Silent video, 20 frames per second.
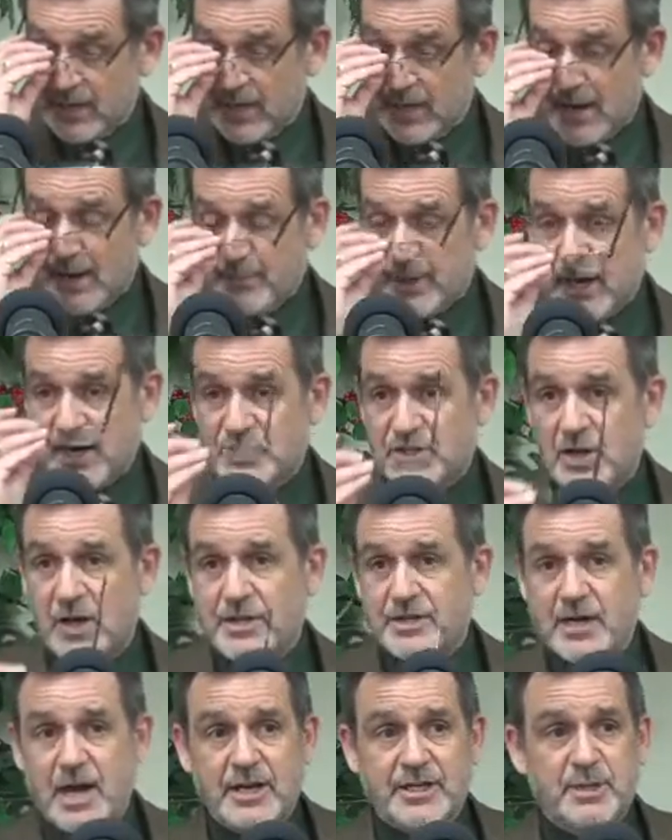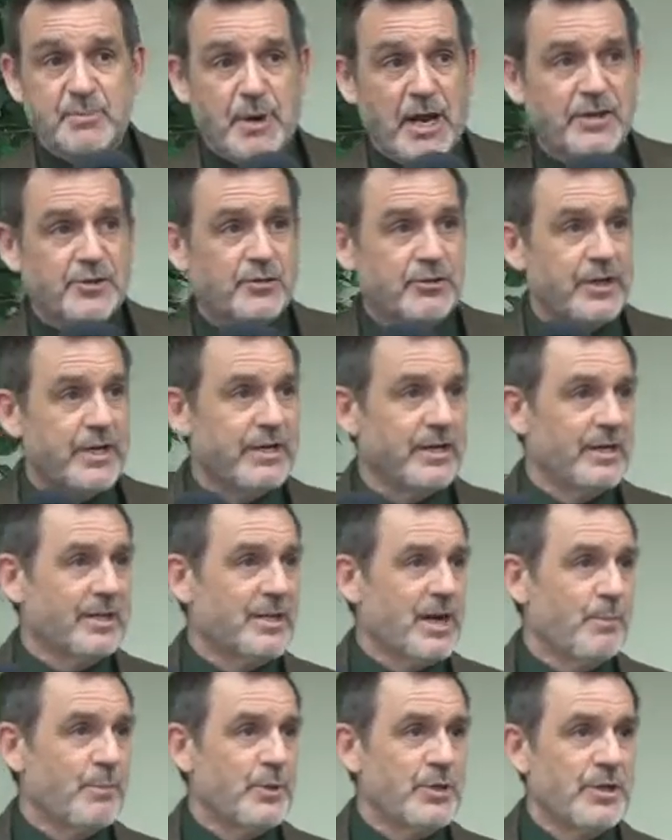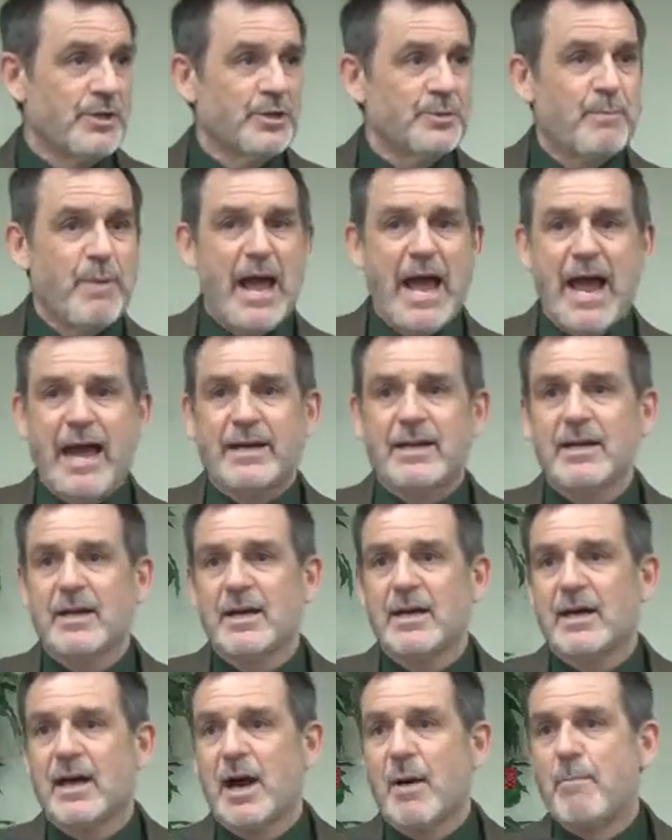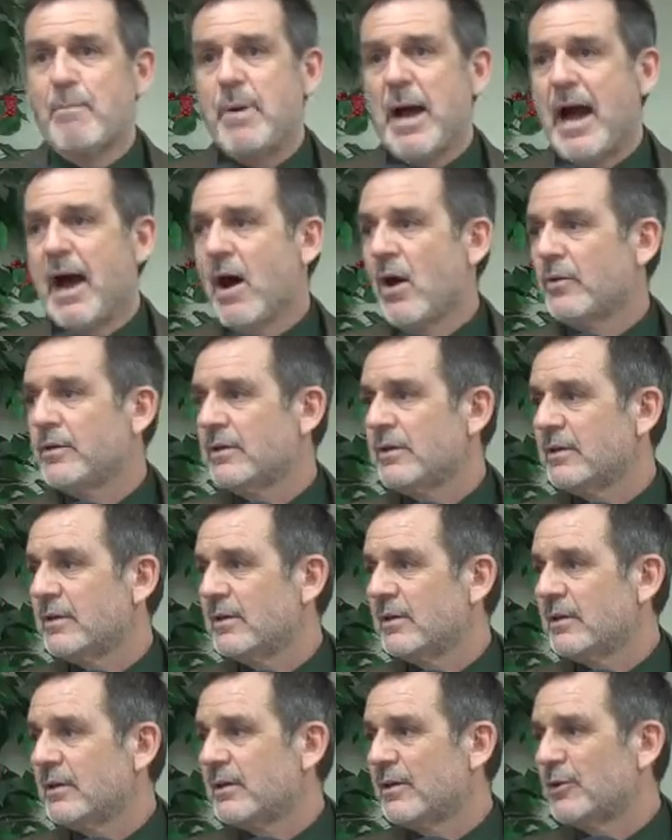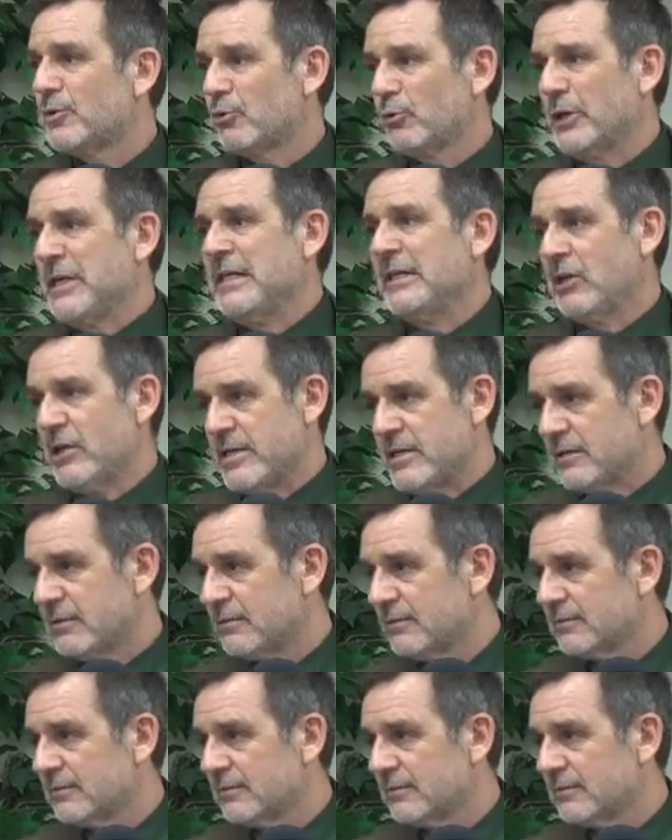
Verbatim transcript: I mean, I saw a documentary a couple years back about Greenland,